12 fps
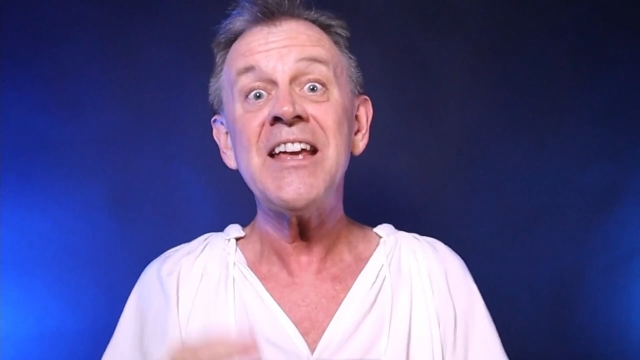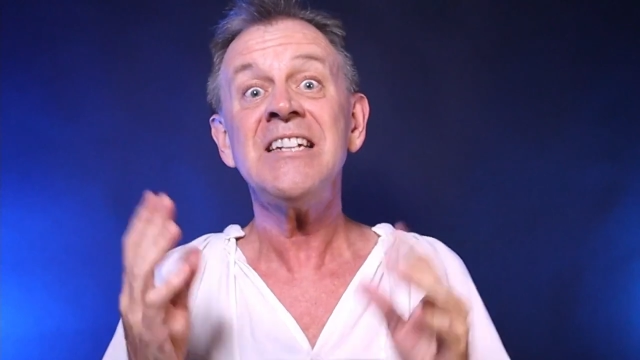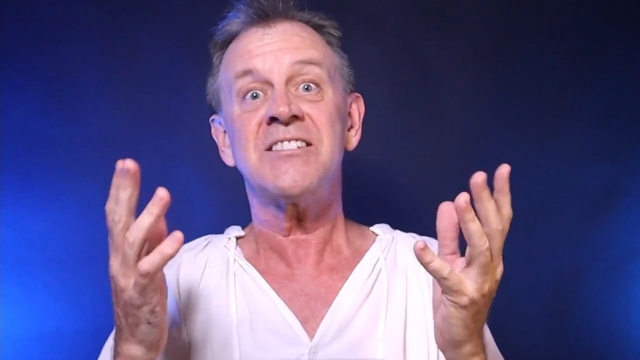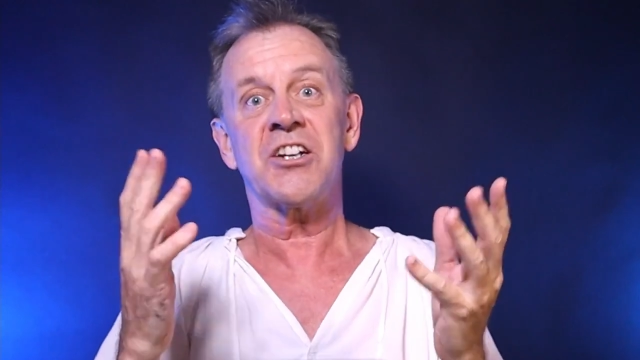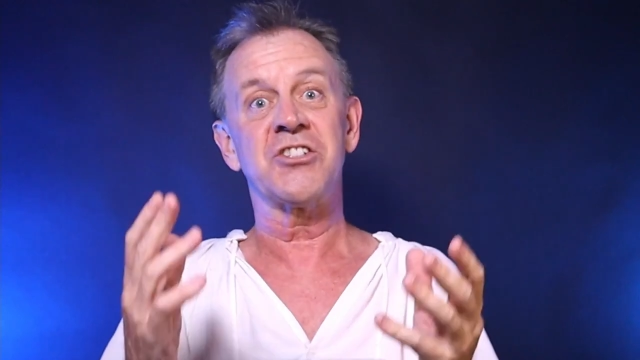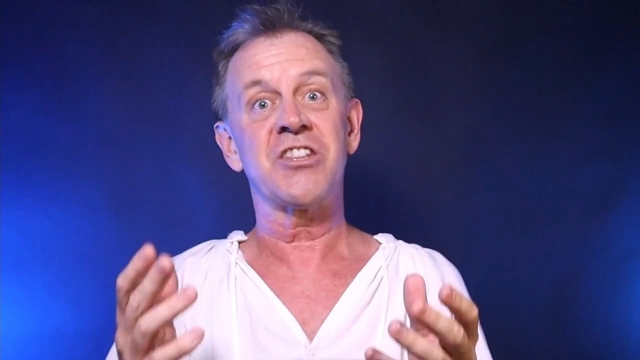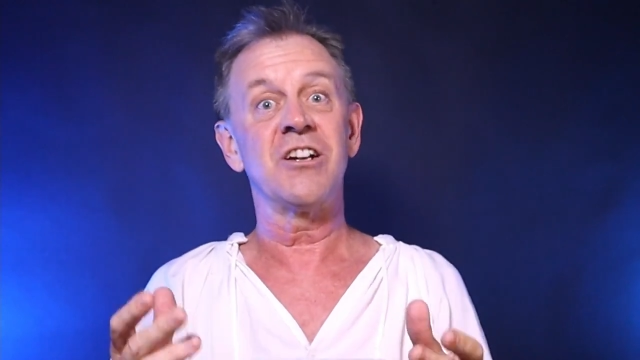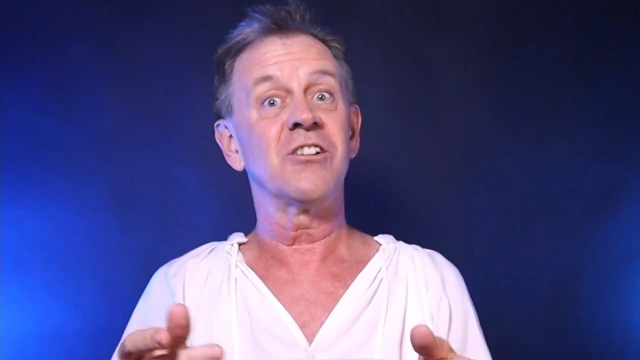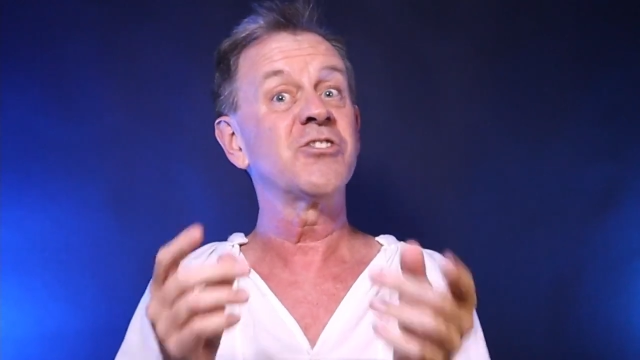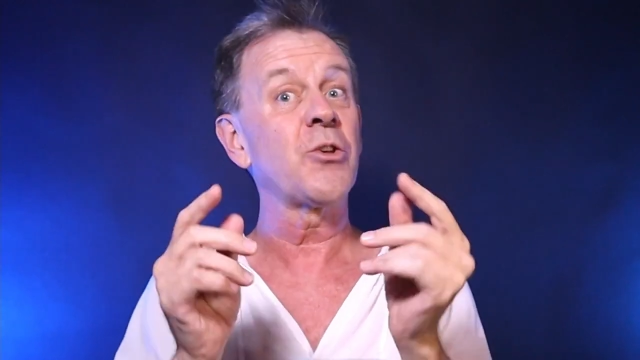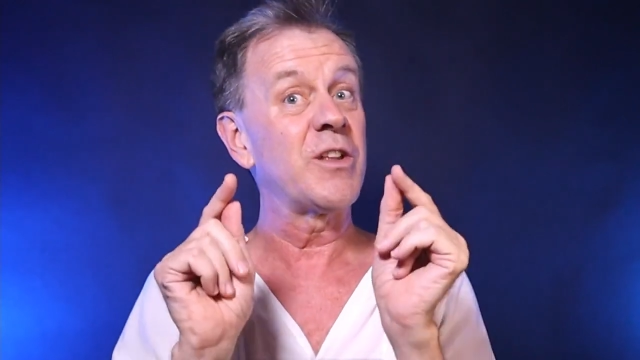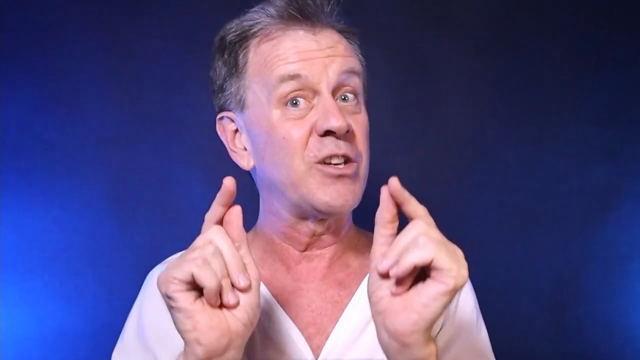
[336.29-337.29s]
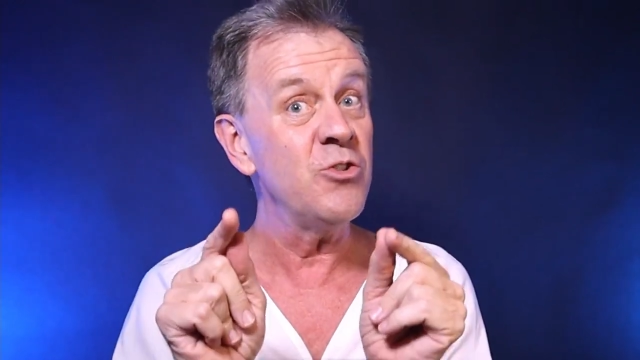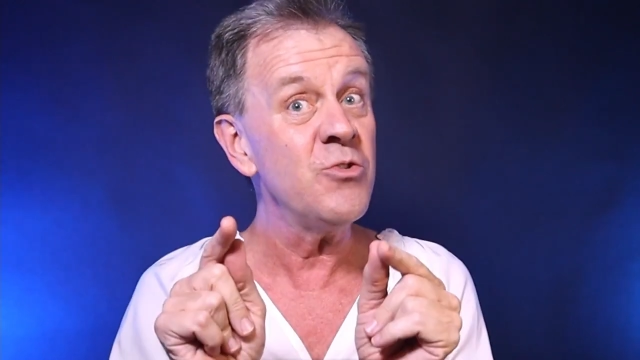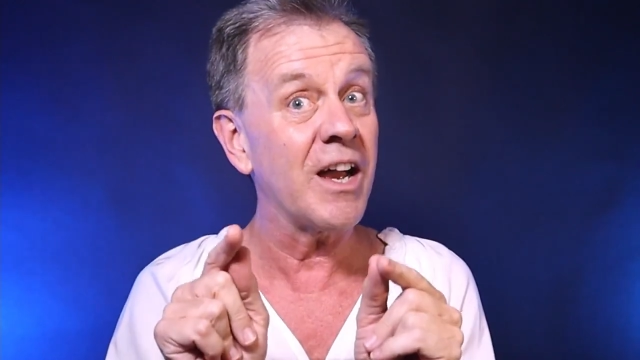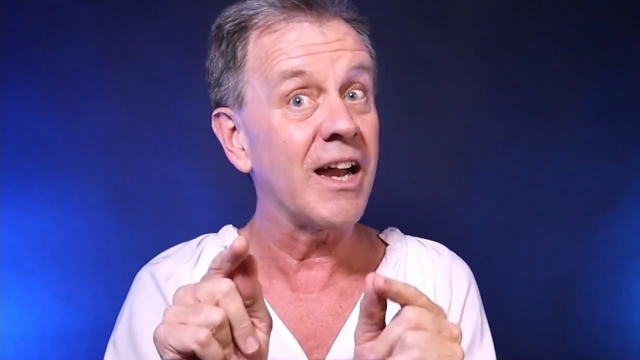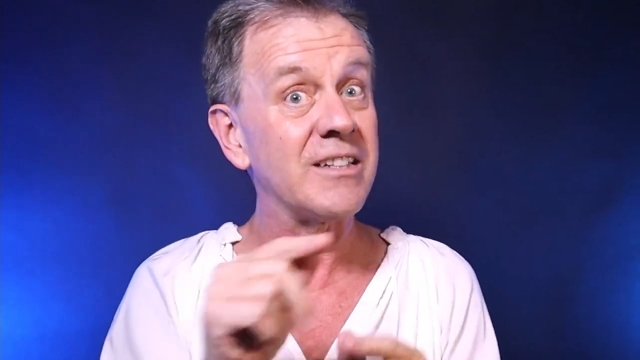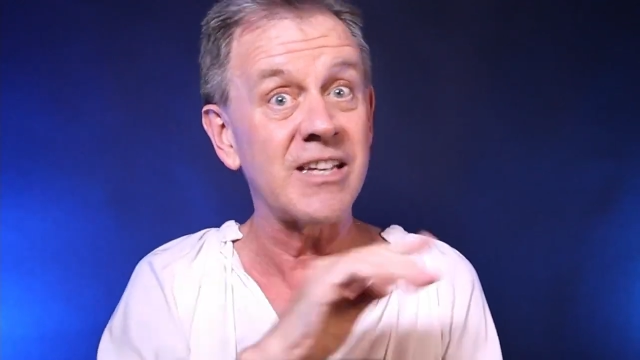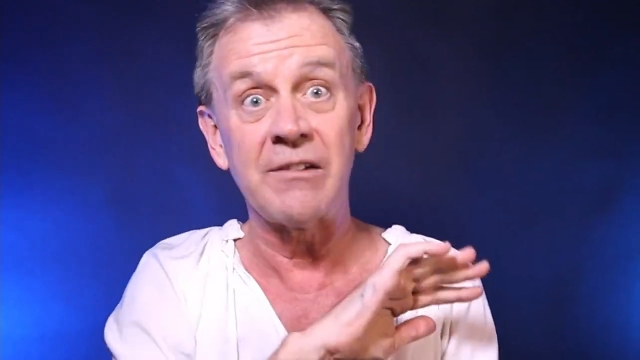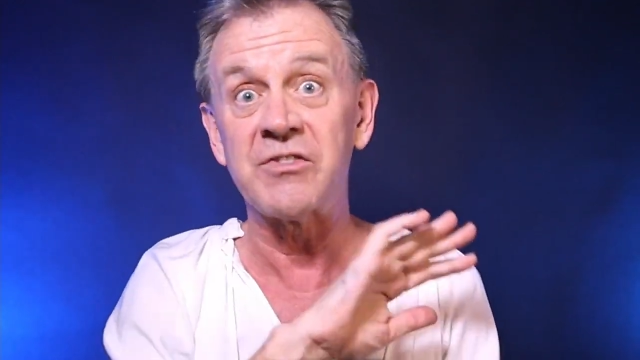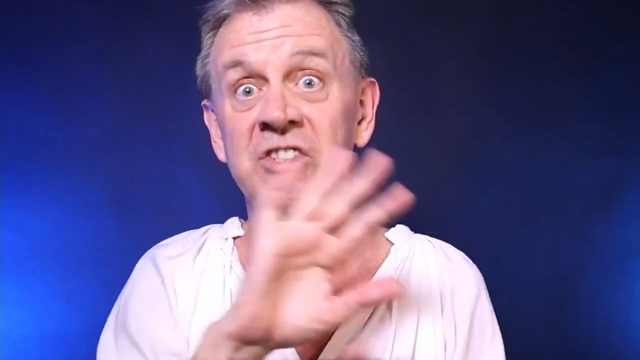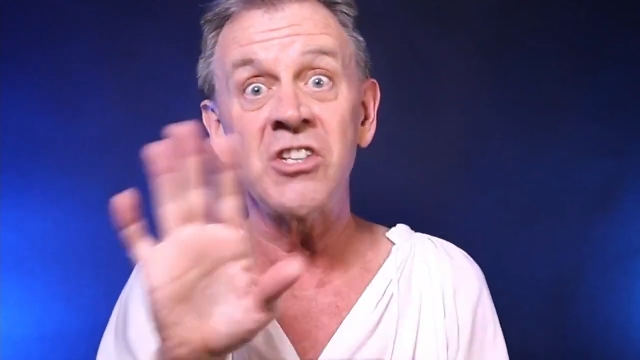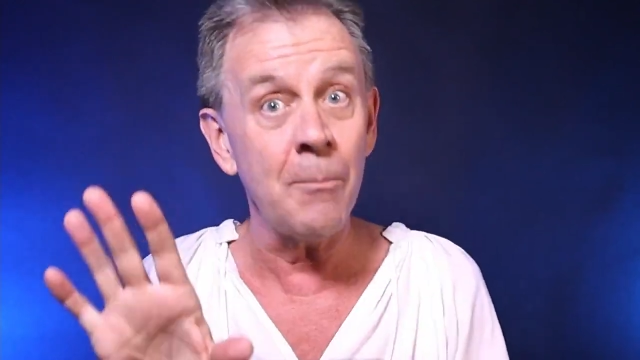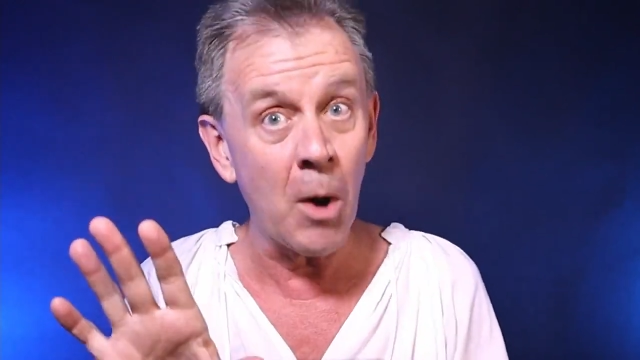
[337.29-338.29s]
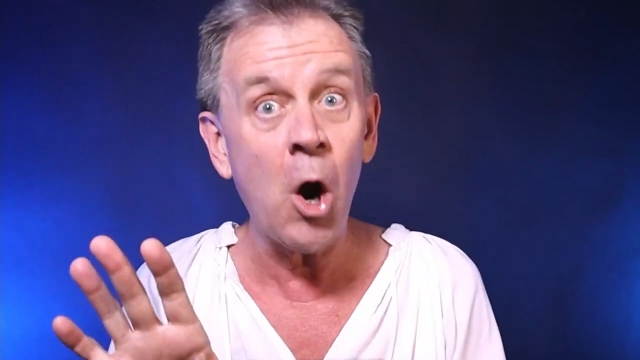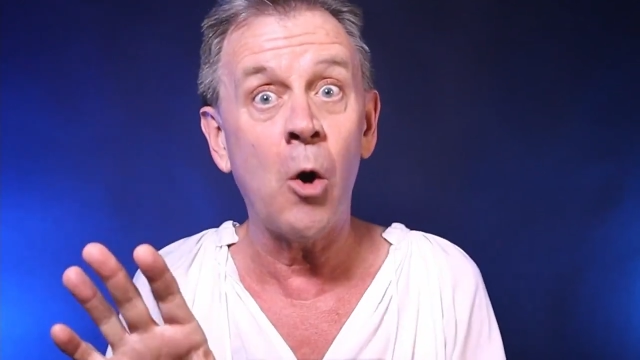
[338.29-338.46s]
That's just there so that you guys have some